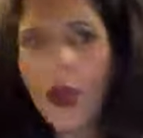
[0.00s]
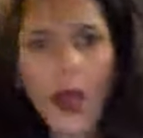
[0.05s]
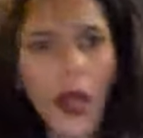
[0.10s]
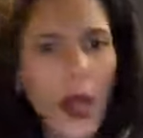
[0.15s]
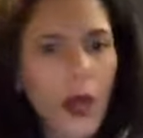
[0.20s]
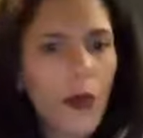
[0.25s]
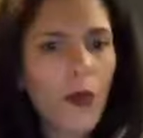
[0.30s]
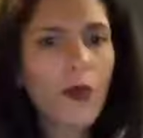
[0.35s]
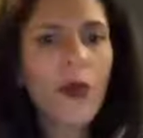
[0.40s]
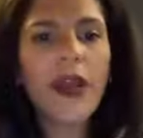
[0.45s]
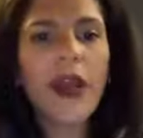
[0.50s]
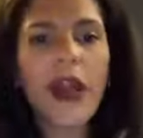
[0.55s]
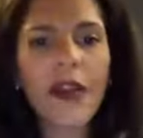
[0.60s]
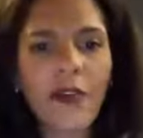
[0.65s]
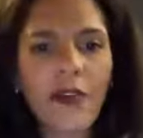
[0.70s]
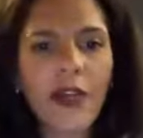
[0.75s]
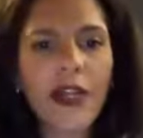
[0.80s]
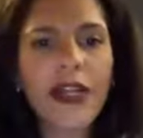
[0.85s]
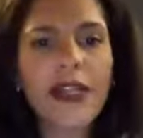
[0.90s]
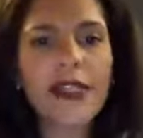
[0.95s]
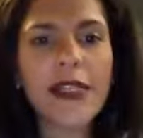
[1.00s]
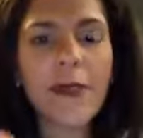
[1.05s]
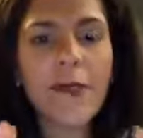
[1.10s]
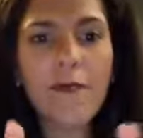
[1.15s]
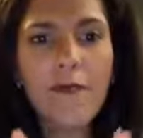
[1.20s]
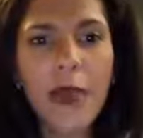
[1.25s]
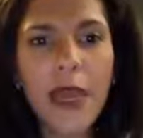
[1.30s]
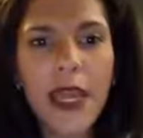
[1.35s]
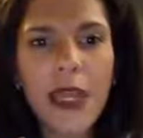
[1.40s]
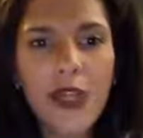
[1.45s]
Whatever it is,
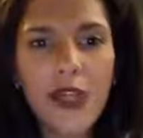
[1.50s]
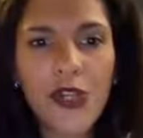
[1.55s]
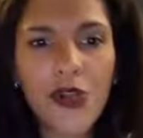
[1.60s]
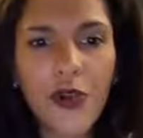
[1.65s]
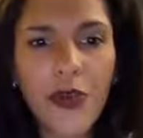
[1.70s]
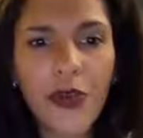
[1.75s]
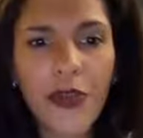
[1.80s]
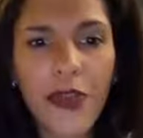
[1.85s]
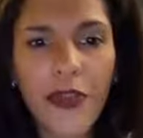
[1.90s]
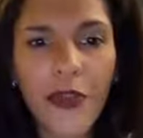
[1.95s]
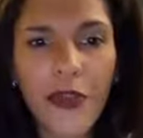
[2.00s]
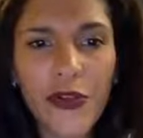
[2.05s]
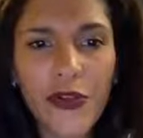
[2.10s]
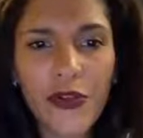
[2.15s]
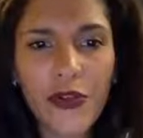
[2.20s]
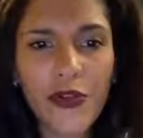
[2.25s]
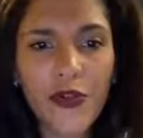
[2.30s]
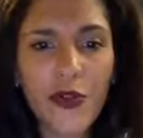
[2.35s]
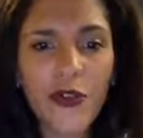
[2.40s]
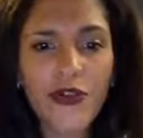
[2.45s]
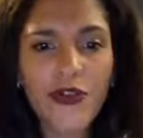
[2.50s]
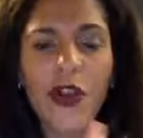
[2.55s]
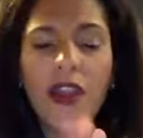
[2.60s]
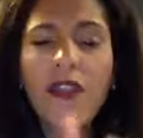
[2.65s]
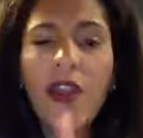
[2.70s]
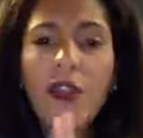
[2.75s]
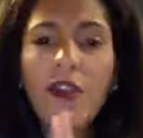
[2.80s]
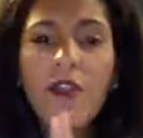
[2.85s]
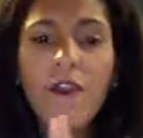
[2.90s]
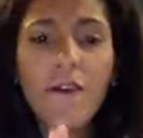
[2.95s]
make sure that there's a structure and
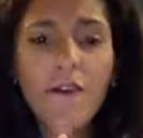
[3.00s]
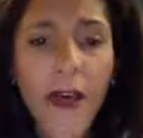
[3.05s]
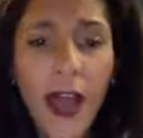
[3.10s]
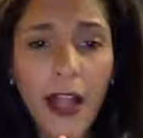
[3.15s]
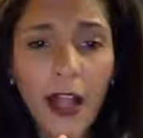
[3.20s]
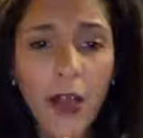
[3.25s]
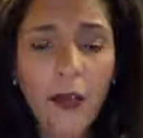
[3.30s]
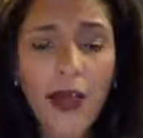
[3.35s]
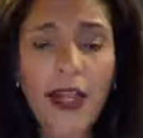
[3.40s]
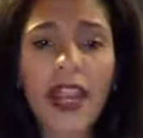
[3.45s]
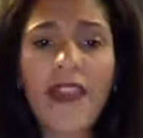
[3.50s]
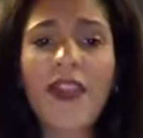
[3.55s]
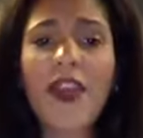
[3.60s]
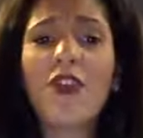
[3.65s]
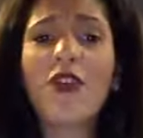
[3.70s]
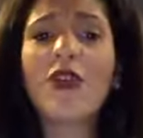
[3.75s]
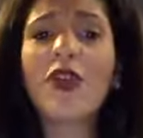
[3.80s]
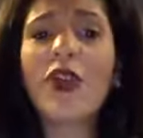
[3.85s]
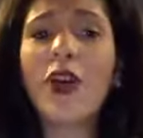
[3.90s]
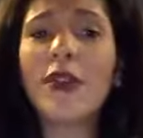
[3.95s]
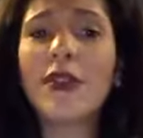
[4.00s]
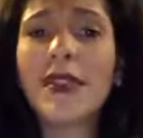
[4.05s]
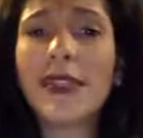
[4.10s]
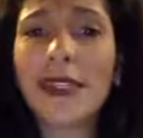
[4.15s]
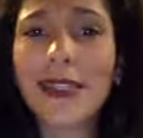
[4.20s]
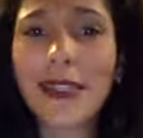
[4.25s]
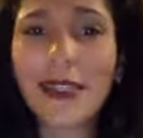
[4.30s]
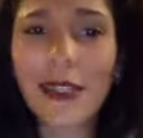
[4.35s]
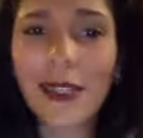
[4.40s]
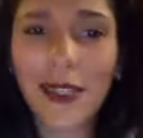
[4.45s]
that you follow it and that you're
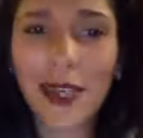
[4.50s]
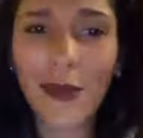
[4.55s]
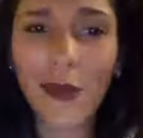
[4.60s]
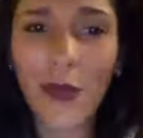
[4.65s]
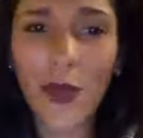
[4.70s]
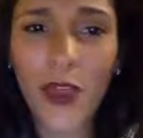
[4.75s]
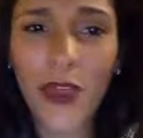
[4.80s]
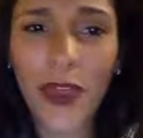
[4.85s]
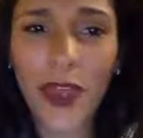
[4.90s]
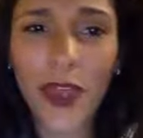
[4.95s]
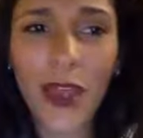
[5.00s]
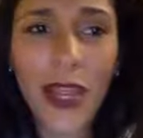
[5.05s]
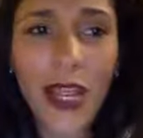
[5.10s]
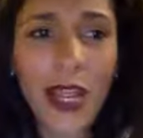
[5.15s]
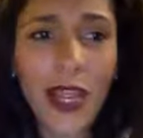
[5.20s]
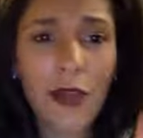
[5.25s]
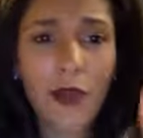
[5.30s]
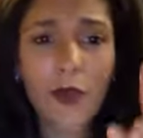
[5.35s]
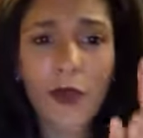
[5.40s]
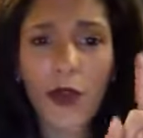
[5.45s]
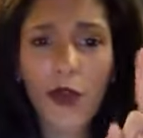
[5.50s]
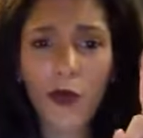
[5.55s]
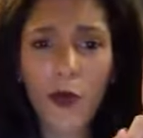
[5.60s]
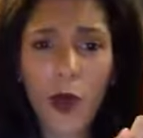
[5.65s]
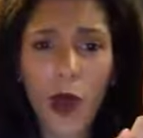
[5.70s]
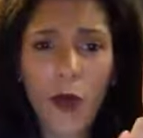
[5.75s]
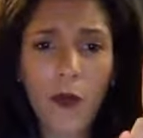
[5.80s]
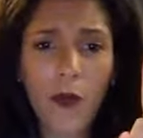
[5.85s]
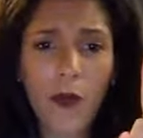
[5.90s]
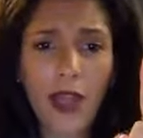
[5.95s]
consistent with it. You can work
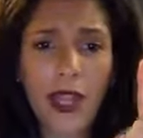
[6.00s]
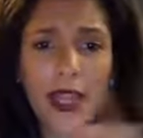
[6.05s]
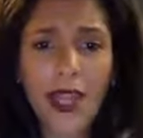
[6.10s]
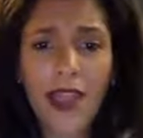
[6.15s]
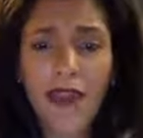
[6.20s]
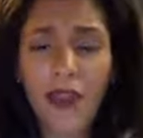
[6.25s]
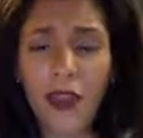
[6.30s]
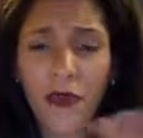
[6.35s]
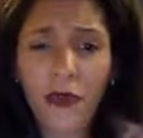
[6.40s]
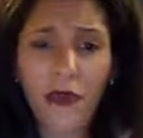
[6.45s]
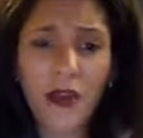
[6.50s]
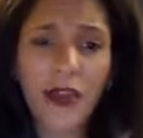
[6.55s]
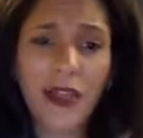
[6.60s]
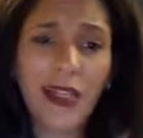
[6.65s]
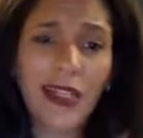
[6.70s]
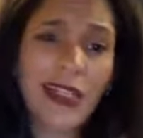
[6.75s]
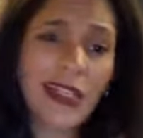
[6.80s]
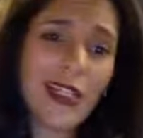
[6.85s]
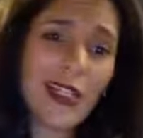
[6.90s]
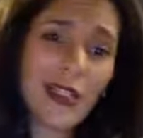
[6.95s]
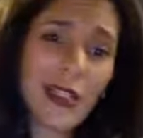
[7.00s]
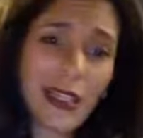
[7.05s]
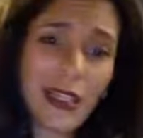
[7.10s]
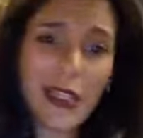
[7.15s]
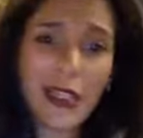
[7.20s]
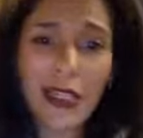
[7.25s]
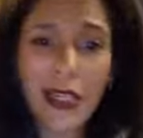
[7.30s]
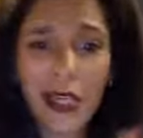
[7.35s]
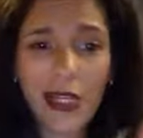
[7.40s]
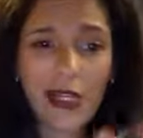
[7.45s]
1 week and then we're like, okay,
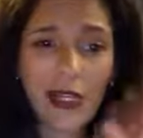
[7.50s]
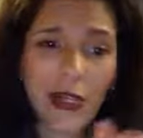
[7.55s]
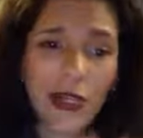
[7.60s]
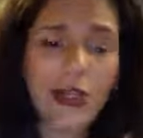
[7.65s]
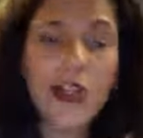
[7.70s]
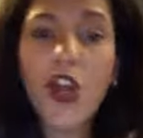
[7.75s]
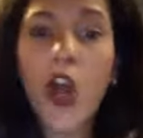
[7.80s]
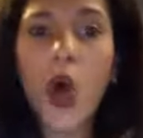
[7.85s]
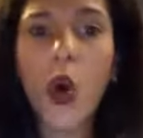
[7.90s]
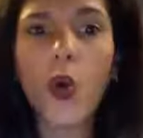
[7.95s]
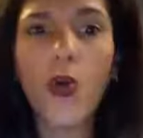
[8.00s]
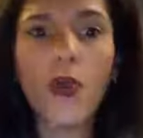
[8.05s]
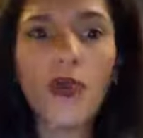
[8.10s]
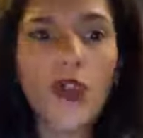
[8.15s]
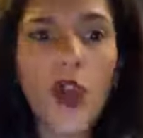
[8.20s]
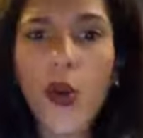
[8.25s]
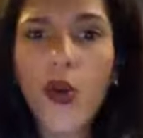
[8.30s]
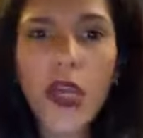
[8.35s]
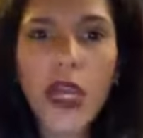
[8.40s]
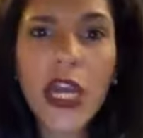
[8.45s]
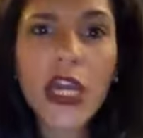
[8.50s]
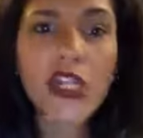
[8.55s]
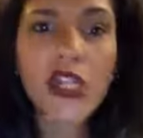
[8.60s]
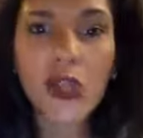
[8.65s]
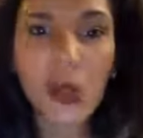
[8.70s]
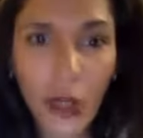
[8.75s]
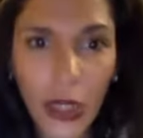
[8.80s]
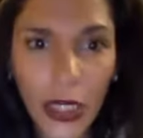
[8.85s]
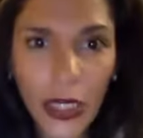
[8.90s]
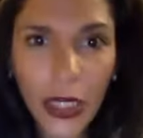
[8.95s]
yeah, sure. No, yeah,
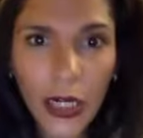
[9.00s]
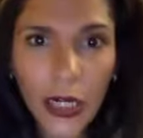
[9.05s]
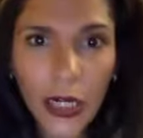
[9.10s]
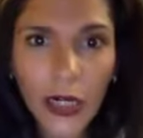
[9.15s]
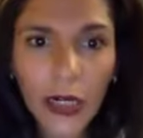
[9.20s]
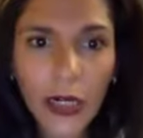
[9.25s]
sure.